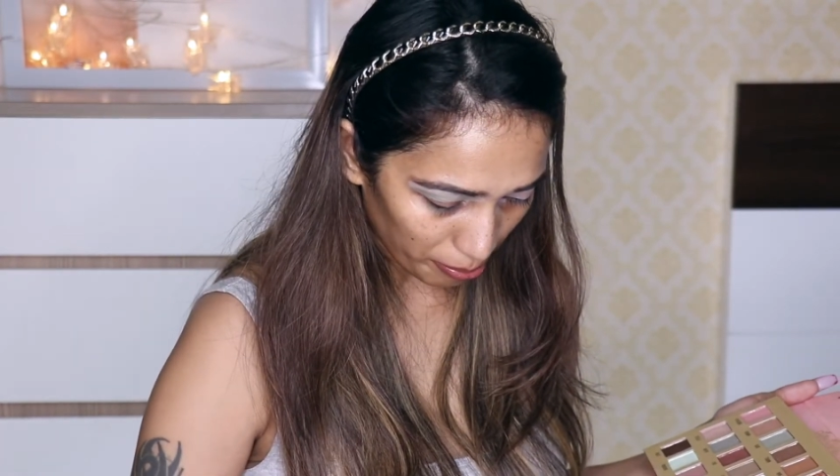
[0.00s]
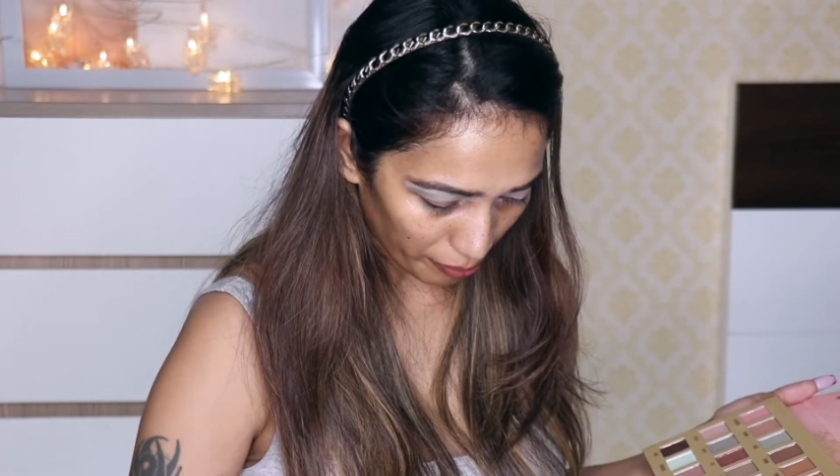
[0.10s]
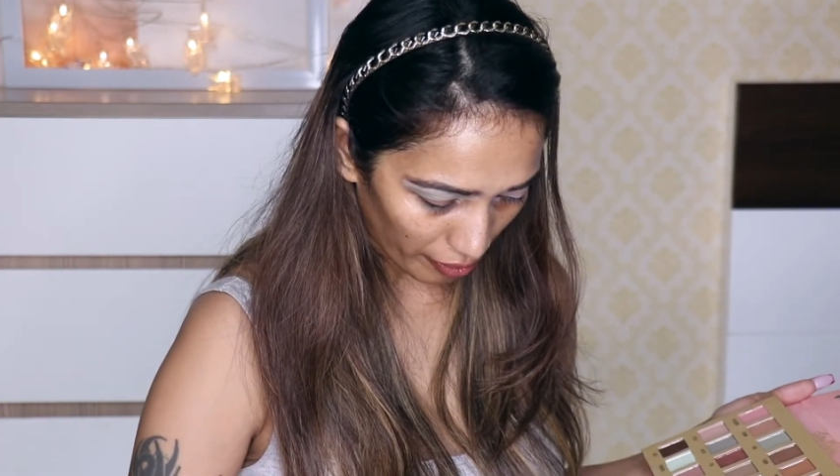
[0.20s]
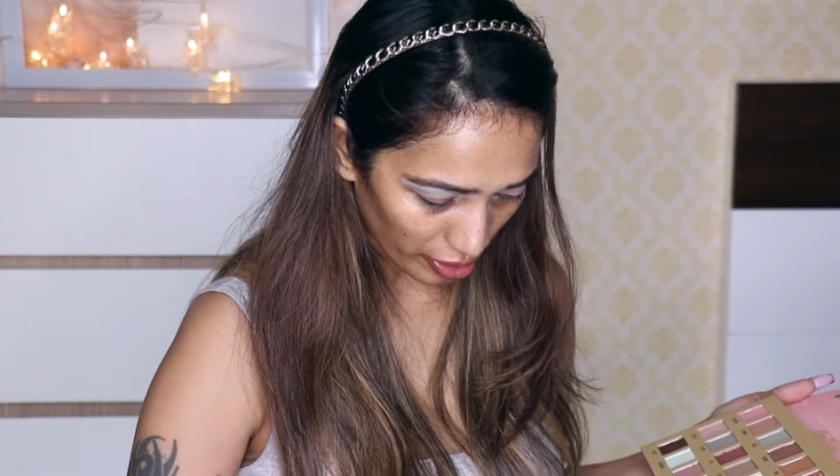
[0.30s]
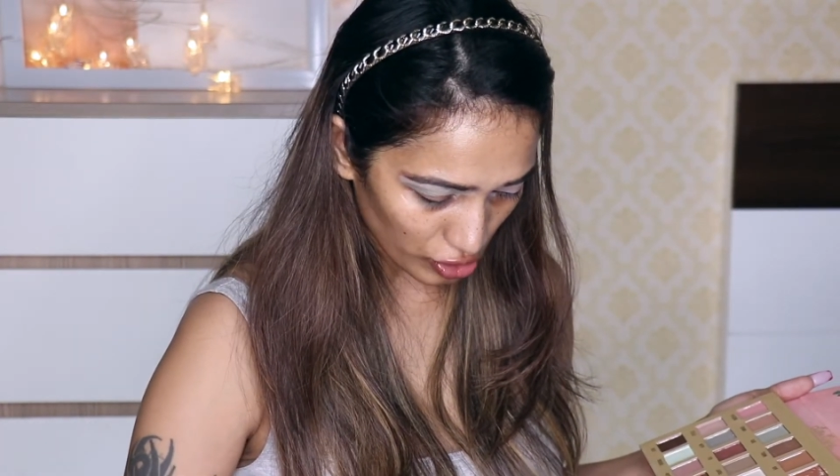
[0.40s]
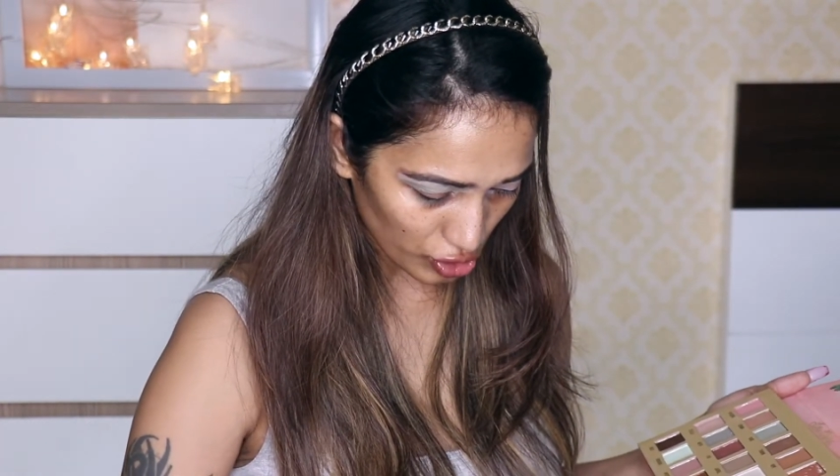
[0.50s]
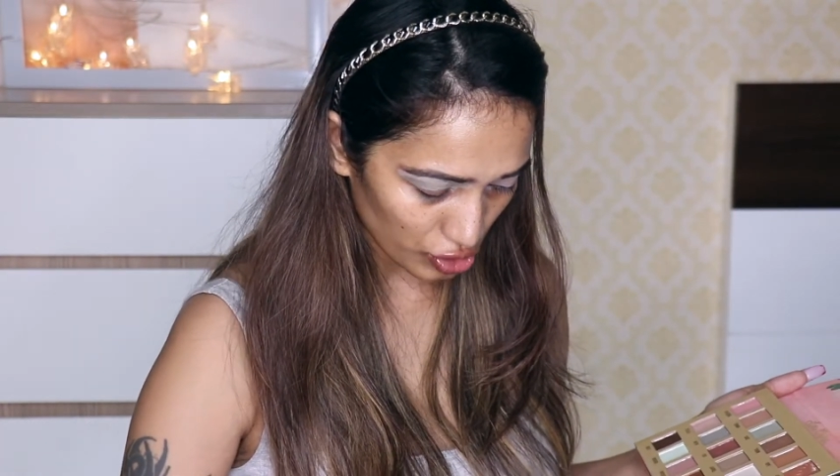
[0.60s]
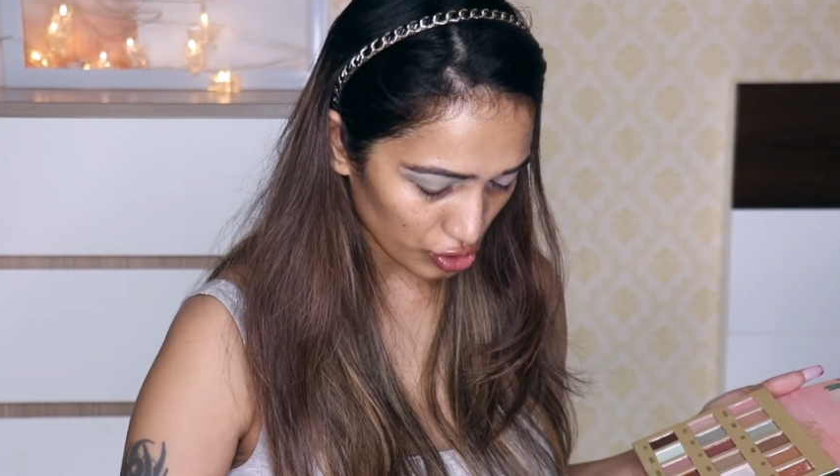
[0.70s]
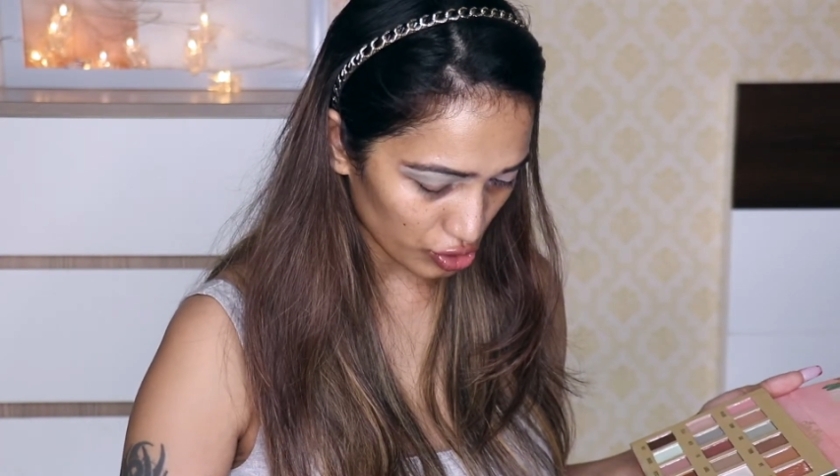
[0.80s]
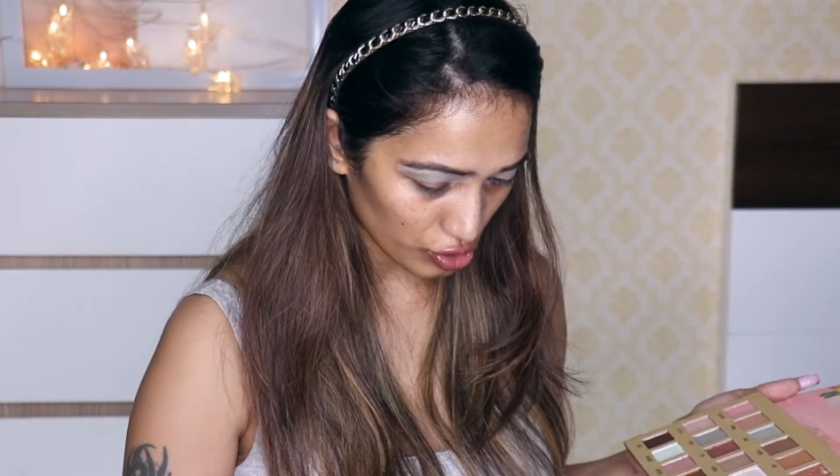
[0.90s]

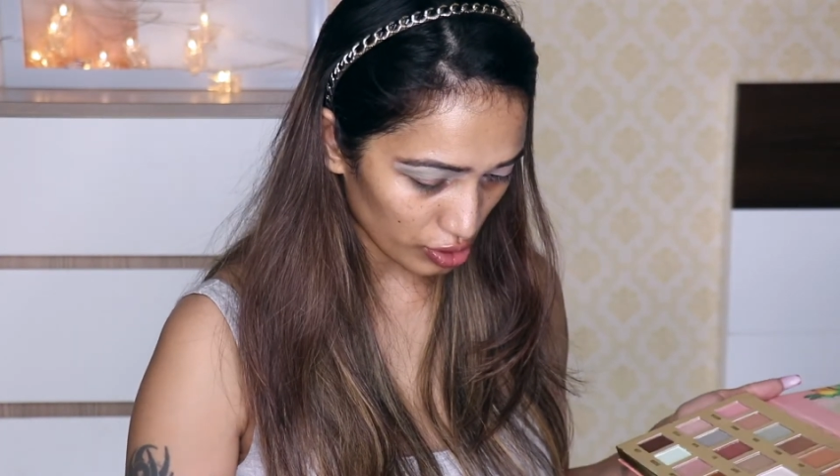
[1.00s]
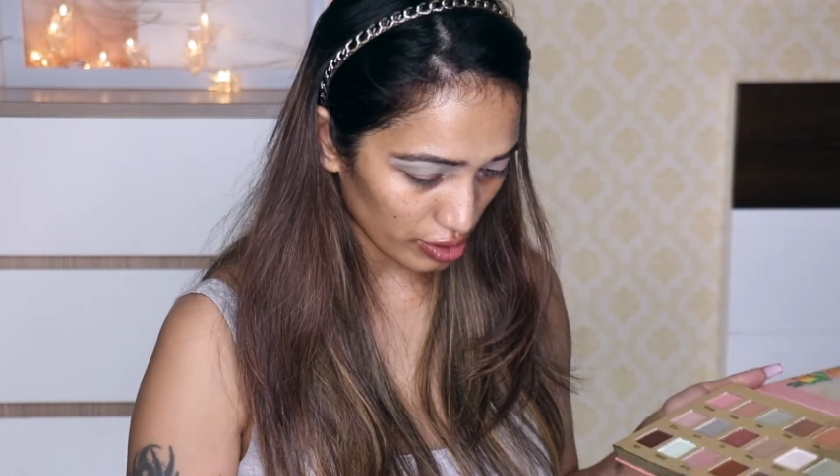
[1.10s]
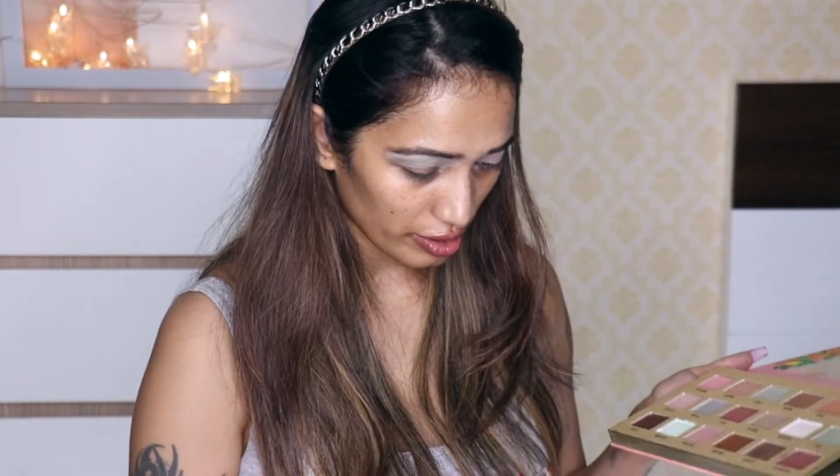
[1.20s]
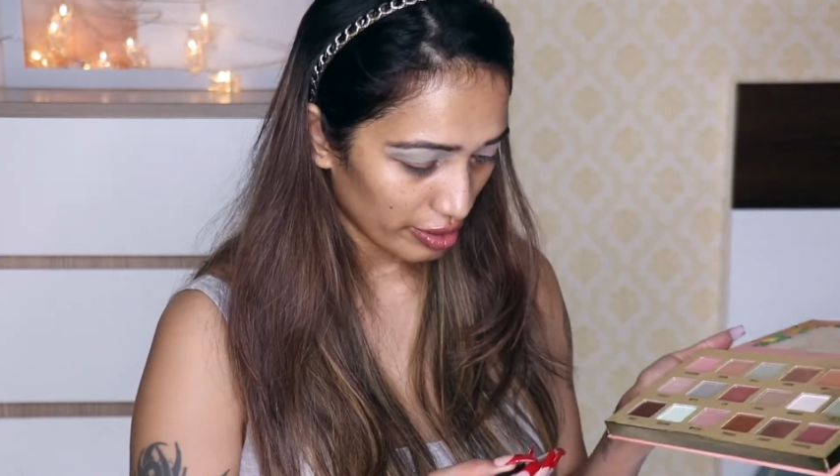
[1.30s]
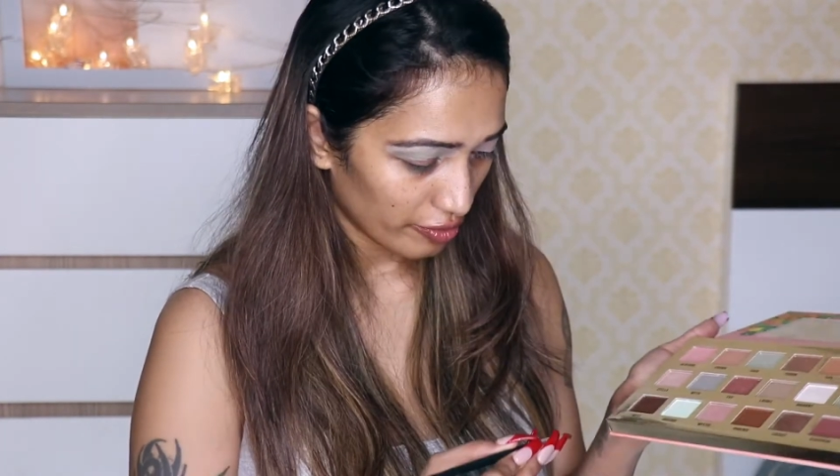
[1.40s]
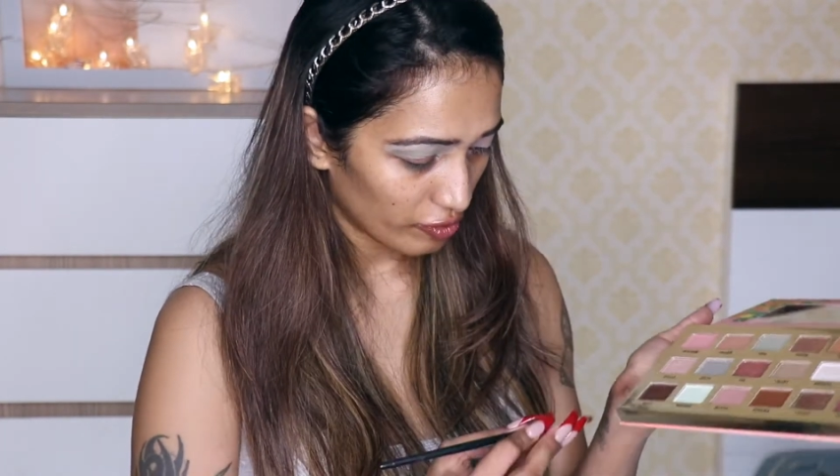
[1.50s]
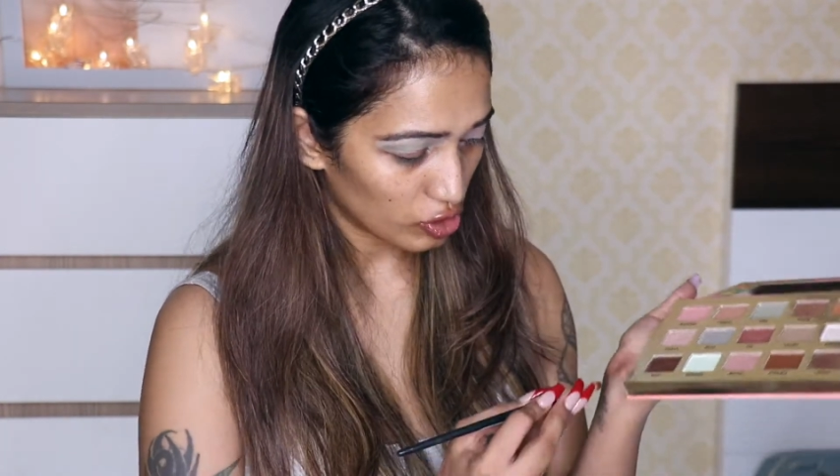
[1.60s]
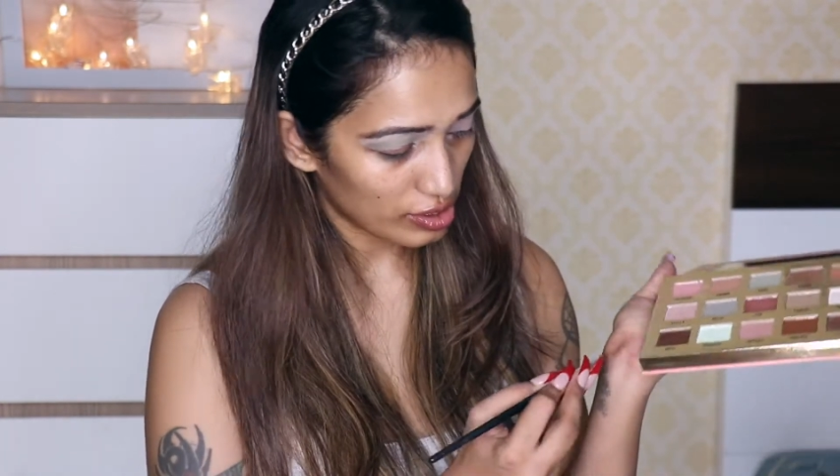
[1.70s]
brush, which